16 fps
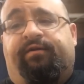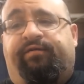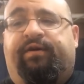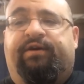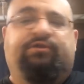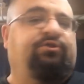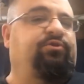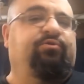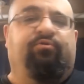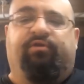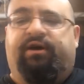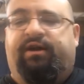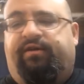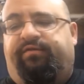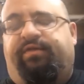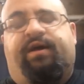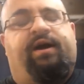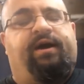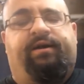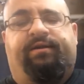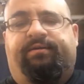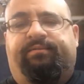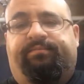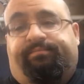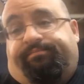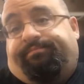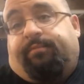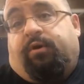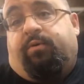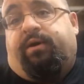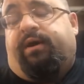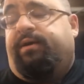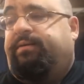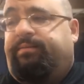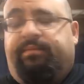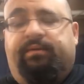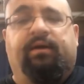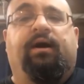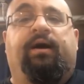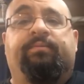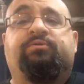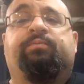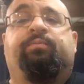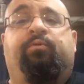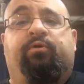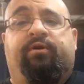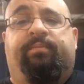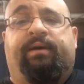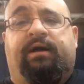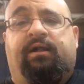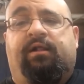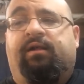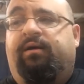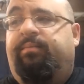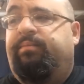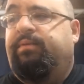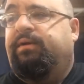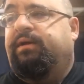If I do, great. If not, okay. I'm supporting my club.